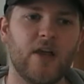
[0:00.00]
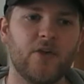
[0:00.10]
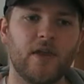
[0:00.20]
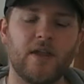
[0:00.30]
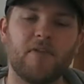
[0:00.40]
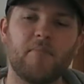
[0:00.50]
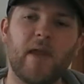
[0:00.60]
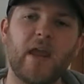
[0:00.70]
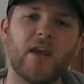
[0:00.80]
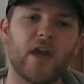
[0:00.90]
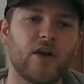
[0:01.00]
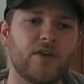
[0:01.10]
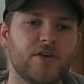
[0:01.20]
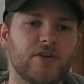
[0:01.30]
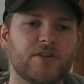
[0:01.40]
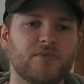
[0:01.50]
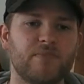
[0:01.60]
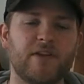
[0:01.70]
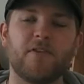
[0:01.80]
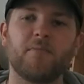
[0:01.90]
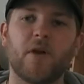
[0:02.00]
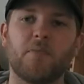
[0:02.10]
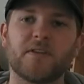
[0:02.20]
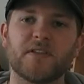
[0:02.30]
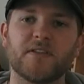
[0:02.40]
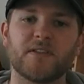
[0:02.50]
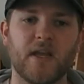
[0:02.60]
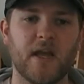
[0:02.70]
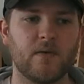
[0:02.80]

You give the main characters different purposes,